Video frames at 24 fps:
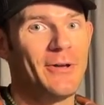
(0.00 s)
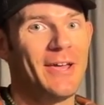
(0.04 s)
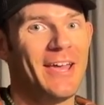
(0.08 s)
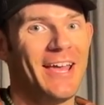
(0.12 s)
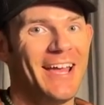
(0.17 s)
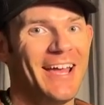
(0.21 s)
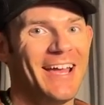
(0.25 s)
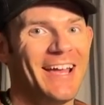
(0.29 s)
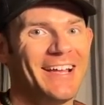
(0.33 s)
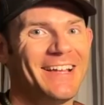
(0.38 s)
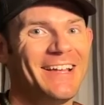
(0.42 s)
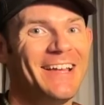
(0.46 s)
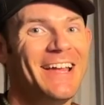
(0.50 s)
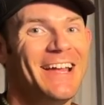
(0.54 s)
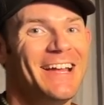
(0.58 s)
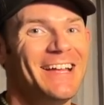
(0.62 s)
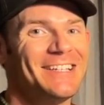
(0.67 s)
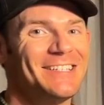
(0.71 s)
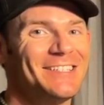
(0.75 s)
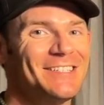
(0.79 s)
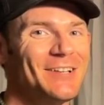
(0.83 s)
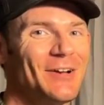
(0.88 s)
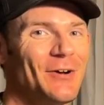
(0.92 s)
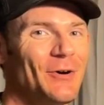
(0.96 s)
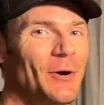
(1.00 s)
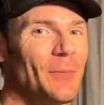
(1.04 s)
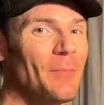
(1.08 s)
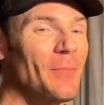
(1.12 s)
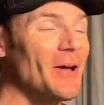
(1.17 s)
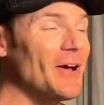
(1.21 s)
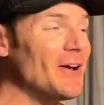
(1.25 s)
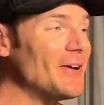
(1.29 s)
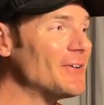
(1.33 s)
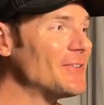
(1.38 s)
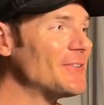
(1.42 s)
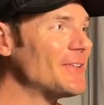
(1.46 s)
Okay, so
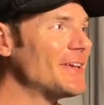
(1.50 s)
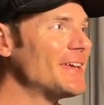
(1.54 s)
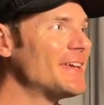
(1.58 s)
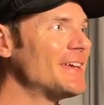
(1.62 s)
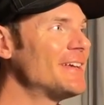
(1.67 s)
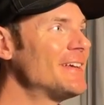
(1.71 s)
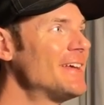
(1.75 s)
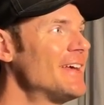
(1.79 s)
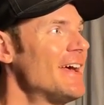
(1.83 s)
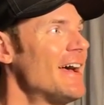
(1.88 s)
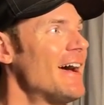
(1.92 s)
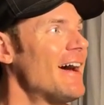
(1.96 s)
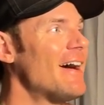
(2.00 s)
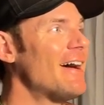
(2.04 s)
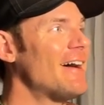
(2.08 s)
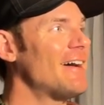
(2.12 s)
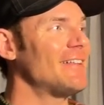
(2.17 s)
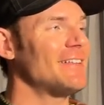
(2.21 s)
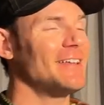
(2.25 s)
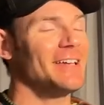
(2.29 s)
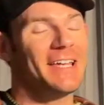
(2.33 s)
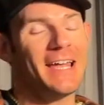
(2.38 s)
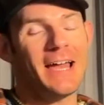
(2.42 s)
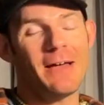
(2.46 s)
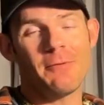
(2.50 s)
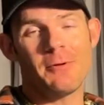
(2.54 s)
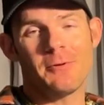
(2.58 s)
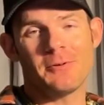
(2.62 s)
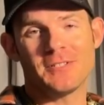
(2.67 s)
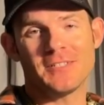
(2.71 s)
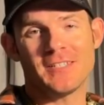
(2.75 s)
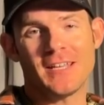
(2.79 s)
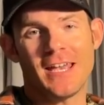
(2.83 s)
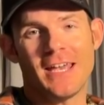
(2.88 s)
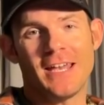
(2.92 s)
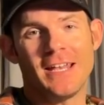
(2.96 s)
apparently, uh, like Abby
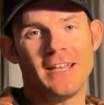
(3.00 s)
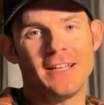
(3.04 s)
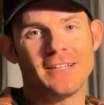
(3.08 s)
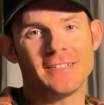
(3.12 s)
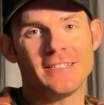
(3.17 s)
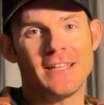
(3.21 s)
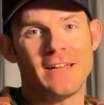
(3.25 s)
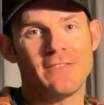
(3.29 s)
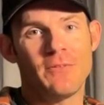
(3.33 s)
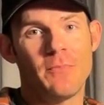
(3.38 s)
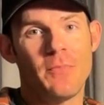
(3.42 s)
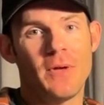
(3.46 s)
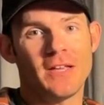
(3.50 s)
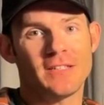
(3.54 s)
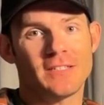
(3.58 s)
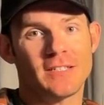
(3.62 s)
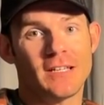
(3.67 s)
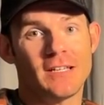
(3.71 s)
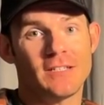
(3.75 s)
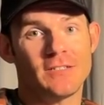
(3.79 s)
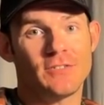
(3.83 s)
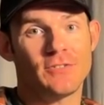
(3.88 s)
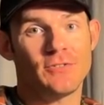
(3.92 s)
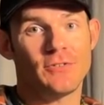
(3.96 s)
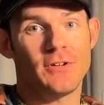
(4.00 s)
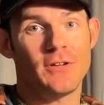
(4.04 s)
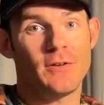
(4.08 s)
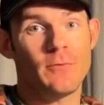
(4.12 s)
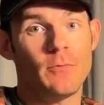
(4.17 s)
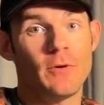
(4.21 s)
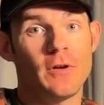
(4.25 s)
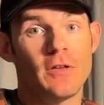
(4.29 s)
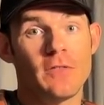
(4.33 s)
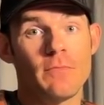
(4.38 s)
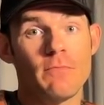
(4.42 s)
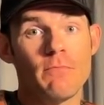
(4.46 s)
was saying, he doesn't have the best history
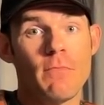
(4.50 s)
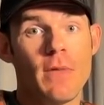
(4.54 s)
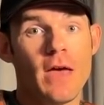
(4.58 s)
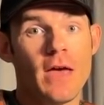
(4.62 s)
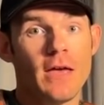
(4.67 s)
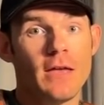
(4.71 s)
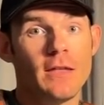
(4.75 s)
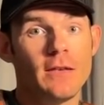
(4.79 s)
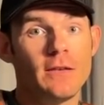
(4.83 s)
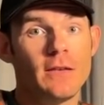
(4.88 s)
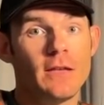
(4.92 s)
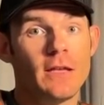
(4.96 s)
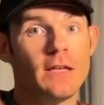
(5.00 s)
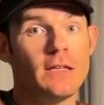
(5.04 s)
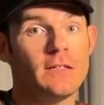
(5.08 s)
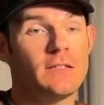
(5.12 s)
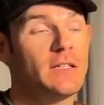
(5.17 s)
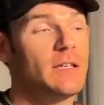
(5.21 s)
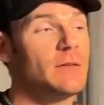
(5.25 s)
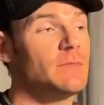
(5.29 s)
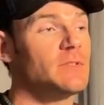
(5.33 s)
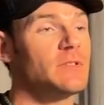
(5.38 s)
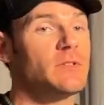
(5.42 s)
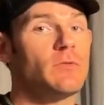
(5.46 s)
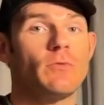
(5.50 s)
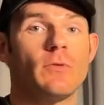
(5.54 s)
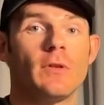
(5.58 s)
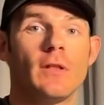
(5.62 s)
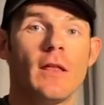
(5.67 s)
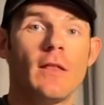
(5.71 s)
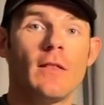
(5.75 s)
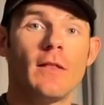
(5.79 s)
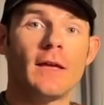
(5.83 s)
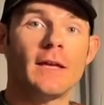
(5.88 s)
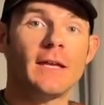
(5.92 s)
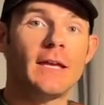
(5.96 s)
with men. He seems to
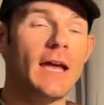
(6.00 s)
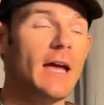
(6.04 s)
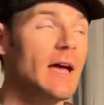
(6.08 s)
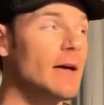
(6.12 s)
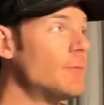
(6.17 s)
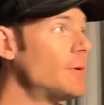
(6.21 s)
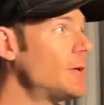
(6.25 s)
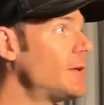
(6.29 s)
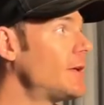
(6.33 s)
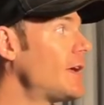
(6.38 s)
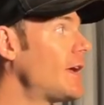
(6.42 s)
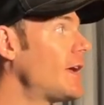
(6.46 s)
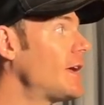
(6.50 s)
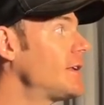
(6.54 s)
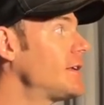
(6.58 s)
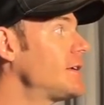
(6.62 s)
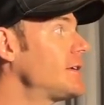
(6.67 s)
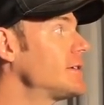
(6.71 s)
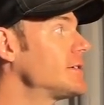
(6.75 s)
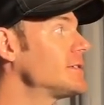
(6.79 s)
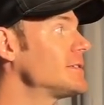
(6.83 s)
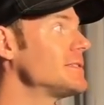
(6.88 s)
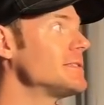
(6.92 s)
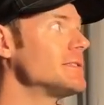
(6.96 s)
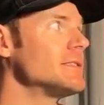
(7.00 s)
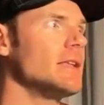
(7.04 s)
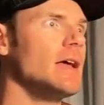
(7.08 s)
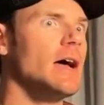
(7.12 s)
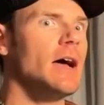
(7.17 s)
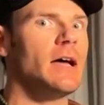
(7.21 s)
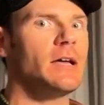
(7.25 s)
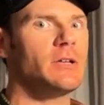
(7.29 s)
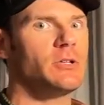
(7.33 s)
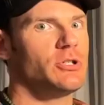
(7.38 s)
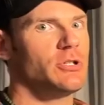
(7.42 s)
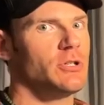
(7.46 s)
really like Abby, and he is
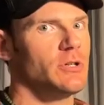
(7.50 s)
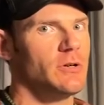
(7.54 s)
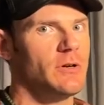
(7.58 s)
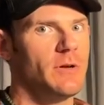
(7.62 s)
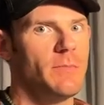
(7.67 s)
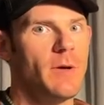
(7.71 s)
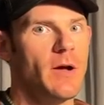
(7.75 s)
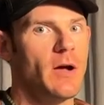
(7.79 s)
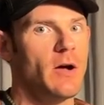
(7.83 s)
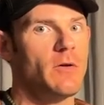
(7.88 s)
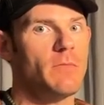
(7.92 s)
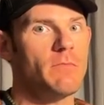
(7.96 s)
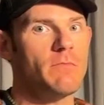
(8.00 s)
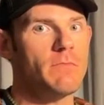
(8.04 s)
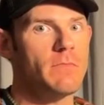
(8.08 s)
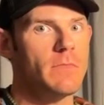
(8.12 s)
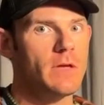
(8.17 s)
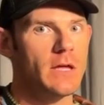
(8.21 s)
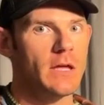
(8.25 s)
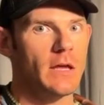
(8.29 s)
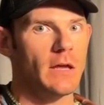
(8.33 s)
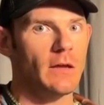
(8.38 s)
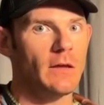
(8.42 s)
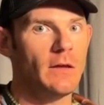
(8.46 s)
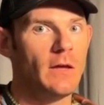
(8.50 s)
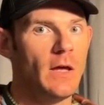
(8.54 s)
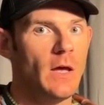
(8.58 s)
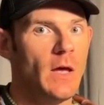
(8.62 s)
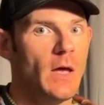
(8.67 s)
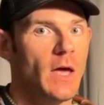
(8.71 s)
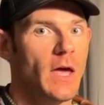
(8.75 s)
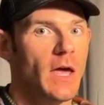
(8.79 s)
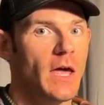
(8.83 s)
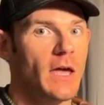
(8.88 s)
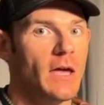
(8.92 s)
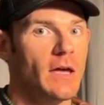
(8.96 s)
not sure about me.
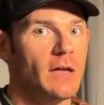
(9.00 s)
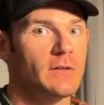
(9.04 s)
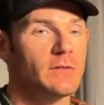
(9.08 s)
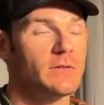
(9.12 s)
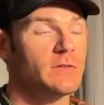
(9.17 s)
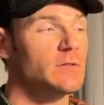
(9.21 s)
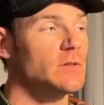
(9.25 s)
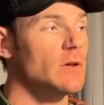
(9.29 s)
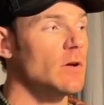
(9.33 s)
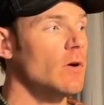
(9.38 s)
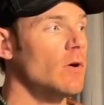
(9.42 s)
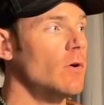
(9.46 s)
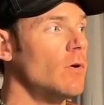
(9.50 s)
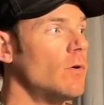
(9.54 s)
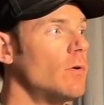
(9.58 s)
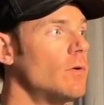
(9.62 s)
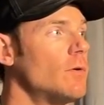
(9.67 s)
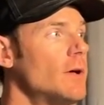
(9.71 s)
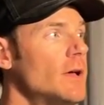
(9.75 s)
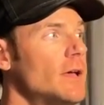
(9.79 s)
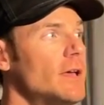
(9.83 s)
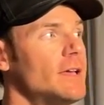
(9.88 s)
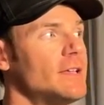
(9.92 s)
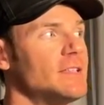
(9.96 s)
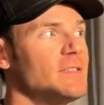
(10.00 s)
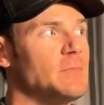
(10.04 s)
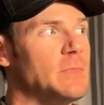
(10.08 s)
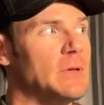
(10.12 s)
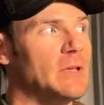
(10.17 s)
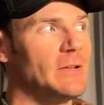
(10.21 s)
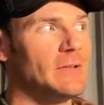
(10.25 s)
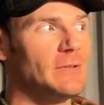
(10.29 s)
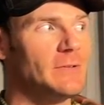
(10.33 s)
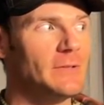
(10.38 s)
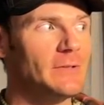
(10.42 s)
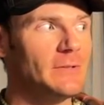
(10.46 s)
And so it's
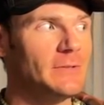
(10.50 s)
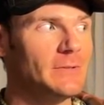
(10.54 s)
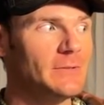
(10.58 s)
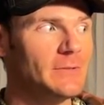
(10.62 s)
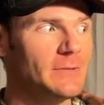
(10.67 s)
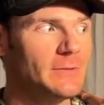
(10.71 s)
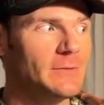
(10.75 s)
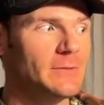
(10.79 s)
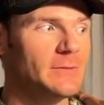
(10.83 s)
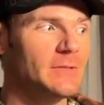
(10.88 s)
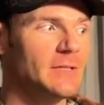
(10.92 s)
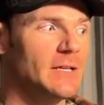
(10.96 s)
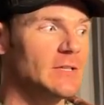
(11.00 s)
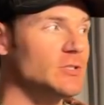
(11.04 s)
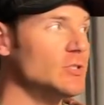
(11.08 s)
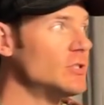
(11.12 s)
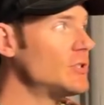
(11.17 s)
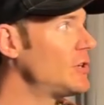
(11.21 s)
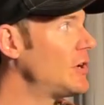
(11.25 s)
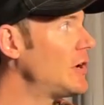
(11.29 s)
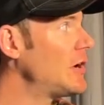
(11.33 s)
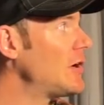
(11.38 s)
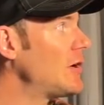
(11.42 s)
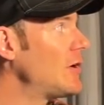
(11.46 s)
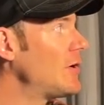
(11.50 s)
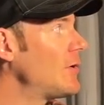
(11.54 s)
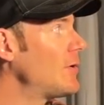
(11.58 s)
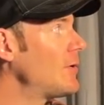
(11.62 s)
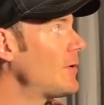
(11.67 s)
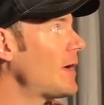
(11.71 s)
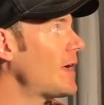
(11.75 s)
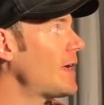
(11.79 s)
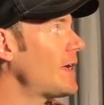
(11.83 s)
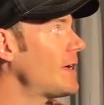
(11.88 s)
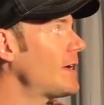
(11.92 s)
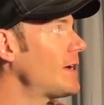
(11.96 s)
been a little touch and
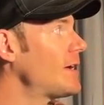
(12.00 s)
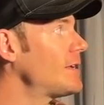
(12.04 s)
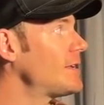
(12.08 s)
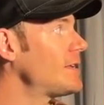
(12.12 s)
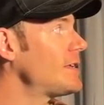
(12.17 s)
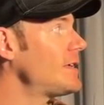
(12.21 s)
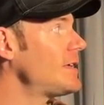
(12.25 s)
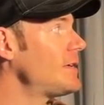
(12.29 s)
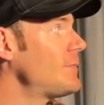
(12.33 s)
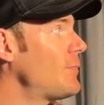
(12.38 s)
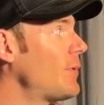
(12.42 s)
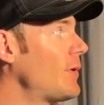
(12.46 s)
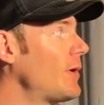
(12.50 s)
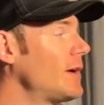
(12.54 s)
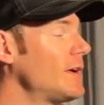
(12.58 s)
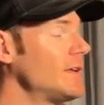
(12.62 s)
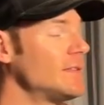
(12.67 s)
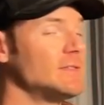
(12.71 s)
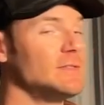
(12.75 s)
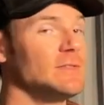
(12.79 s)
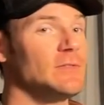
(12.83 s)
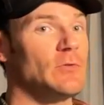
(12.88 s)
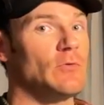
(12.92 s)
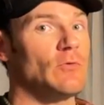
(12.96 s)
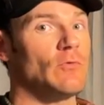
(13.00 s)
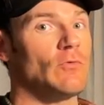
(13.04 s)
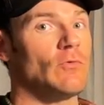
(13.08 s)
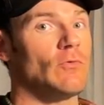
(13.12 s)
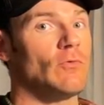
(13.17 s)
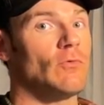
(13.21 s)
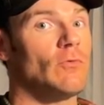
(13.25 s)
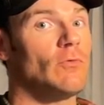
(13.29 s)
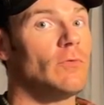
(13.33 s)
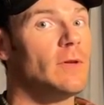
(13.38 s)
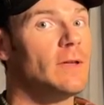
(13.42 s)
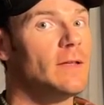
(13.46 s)
go, and he bites
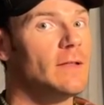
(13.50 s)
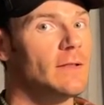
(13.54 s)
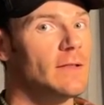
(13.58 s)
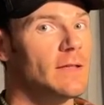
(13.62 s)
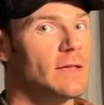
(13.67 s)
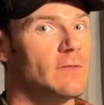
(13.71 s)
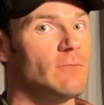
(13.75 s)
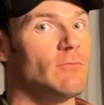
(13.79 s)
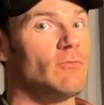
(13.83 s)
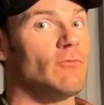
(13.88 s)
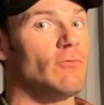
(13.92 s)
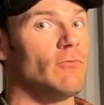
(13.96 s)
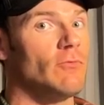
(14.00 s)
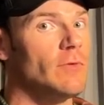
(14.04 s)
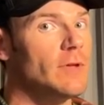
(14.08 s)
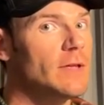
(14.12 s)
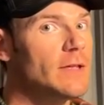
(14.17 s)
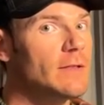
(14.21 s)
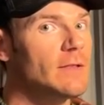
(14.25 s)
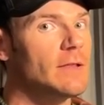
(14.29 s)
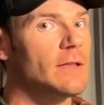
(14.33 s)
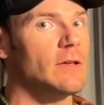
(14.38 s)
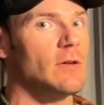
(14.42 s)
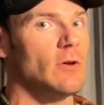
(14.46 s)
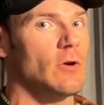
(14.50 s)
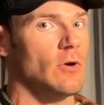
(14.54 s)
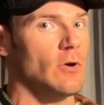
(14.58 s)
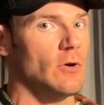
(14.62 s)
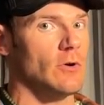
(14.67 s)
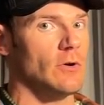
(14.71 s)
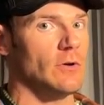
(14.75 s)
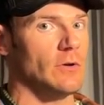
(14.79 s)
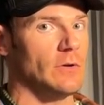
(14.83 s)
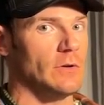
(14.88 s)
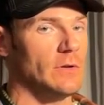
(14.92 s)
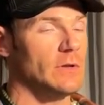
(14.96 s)
really, really
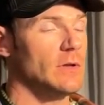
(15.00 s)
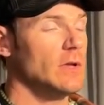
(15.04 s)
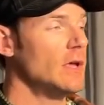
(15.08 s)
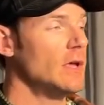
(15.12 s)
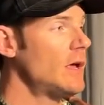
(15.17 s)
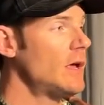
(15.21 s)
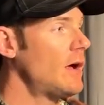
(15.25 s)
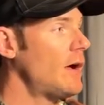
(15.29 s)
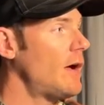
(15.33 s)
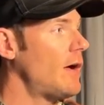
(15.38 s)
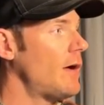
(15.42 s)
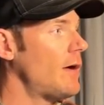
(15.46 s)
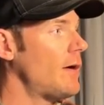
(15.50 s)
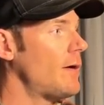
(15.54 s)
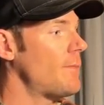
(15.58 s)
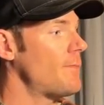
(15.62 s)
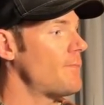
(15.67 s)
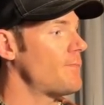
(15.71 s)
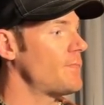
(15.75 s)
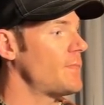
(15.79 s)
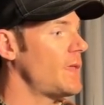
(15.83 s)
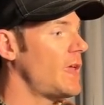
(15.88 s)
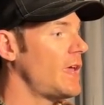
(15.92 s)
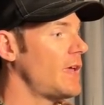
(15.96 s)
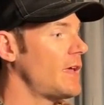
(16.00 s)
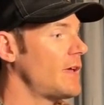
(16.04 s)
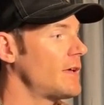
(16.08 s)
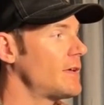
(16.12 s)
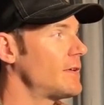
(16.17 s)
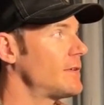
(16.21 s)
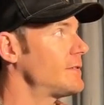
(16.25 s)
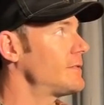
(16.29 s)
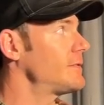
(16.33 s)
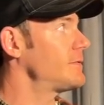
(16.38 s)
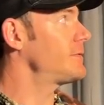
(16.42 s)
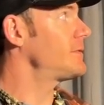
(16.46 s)
hard. Um,
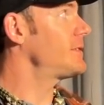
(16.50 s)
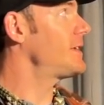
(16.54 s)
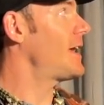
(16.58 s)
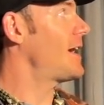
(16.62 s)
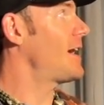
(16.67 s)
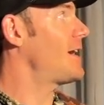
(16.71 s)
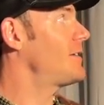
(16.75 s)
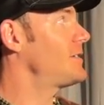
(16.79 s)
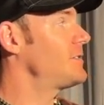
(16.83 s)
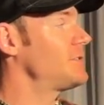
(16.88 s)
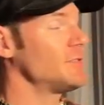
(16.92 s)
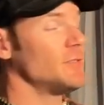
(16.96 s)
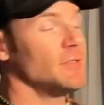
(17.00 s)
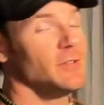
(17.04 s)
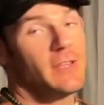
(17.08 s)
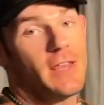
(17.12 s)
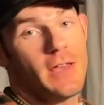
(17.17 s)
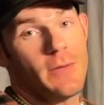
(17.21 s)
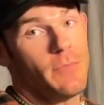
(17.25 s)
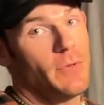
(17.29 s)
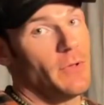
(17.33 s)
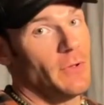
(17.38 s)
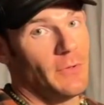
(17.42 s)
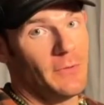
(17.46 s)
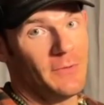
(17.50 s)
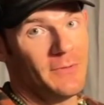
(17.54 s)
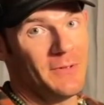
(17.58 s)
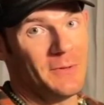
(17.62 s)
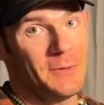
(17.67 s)
and yeah, I just look at that bill.